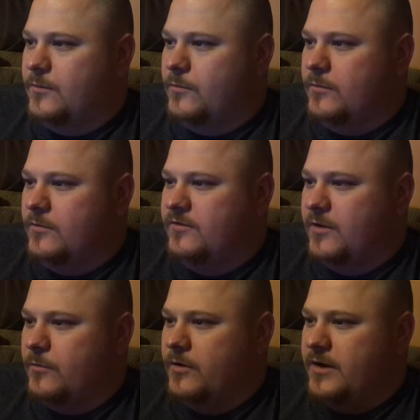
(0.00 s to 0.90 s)
it looks
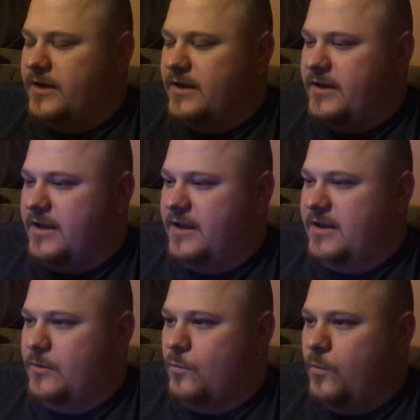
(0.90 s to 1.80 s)
like we're going to get
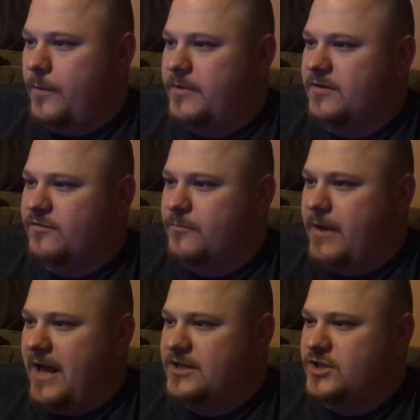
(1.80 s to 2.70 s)
a women's
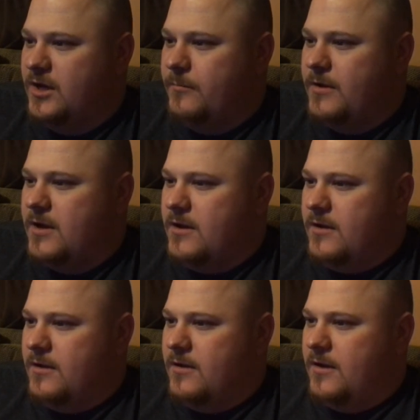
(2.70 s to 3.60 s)
matchup.
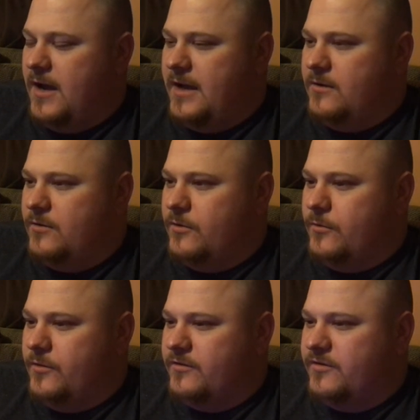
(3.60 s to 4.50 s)
I don't know
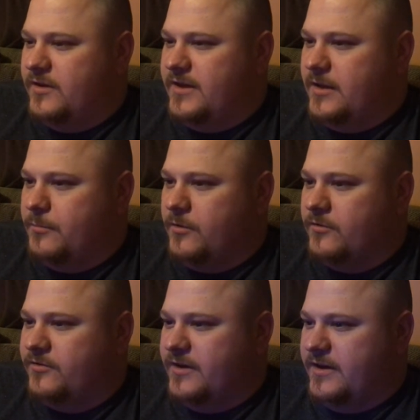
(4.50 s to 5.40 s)
who this Aaliyah
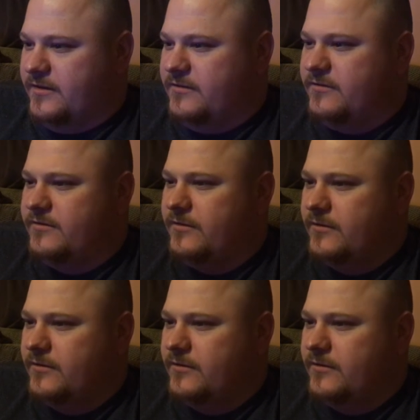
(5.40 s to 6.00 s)
person is.